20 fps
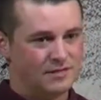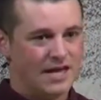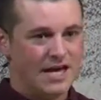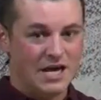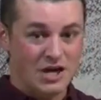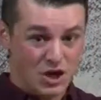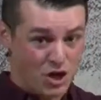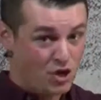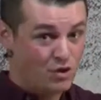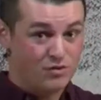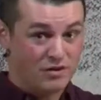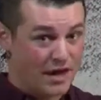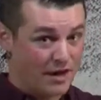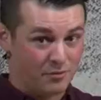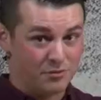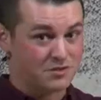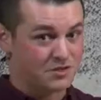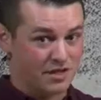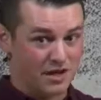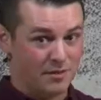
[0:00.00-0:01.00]
He knew
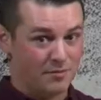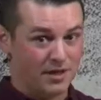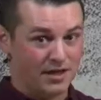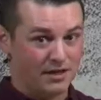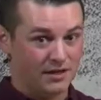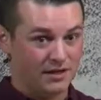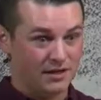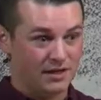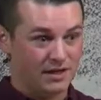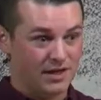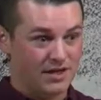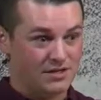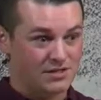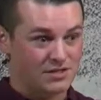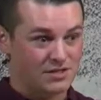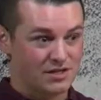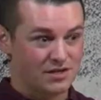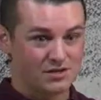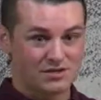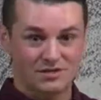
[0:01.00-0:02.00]
that was coming, and he
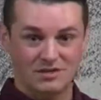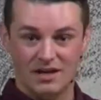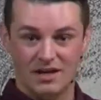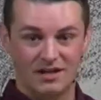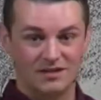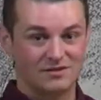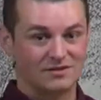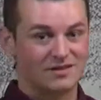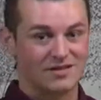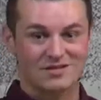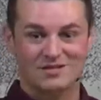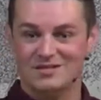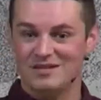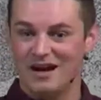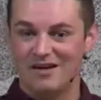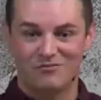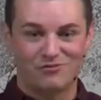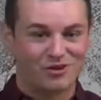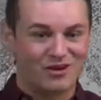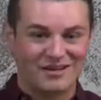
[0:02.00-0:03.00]
still said, the
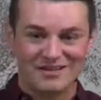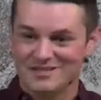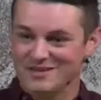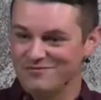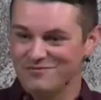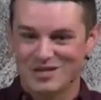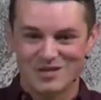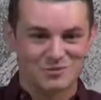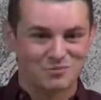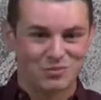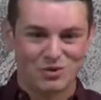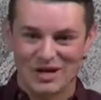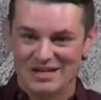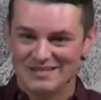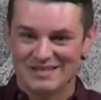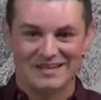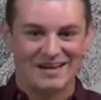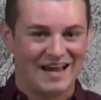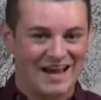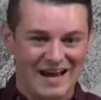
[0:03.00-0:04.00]
sufferings of this
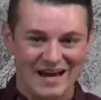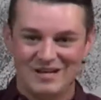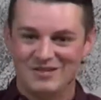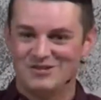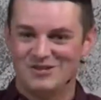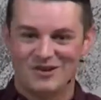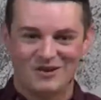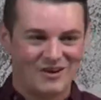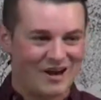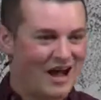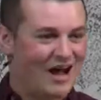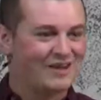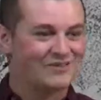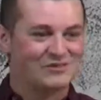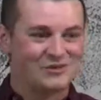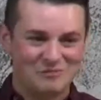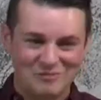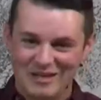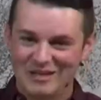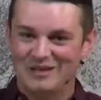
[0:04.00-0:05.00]
present age are not
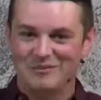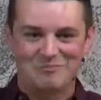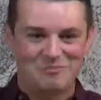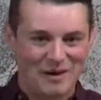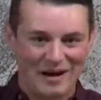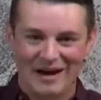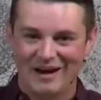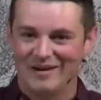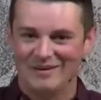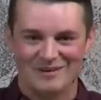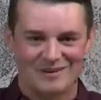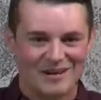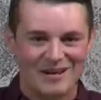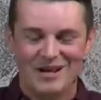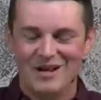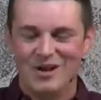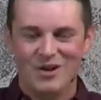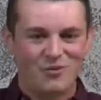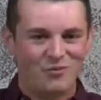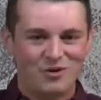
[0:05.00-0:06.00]
to be compared
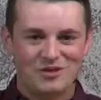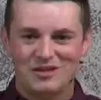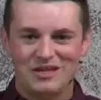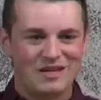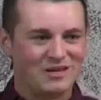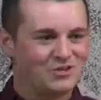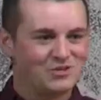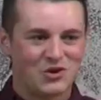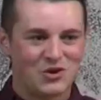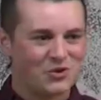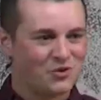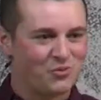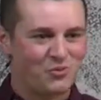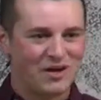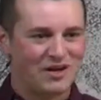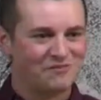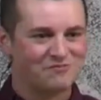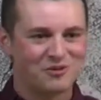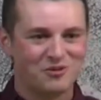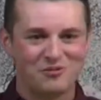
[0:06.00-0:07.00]
with the eternal
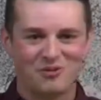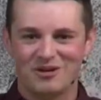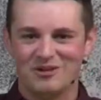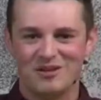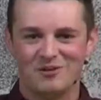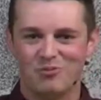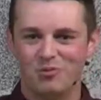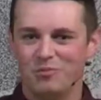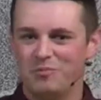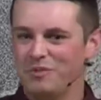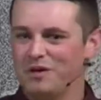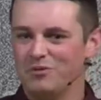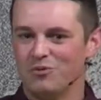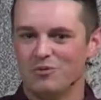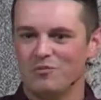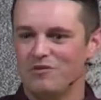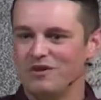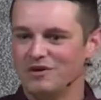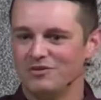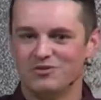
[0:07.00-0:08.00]
weight of glory that will be
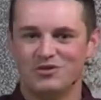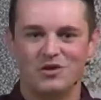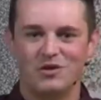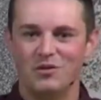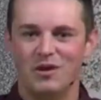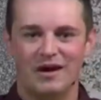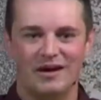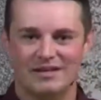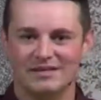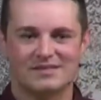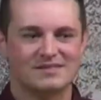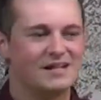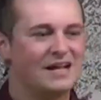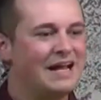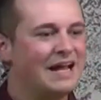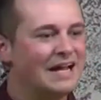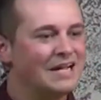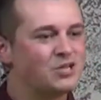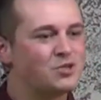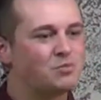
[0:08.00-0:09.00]
revealed to us.
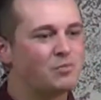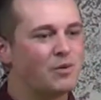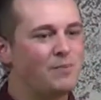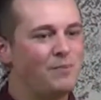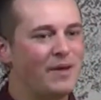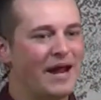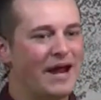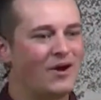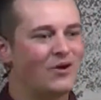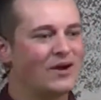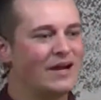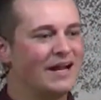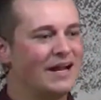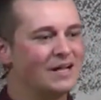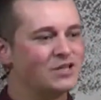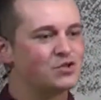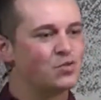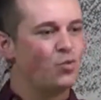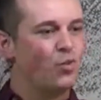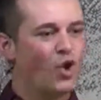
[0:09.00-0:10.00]
It's preparing,
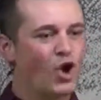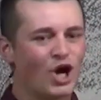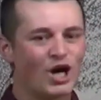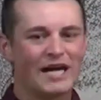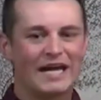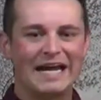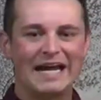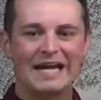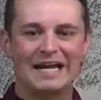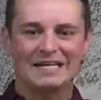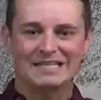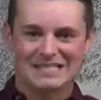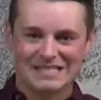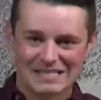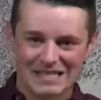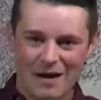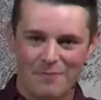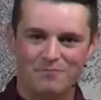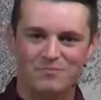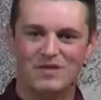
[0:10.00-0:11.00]
it's working
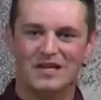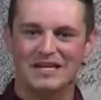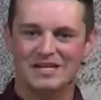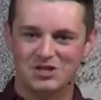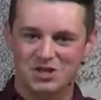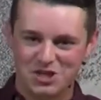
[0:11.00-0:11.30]
something.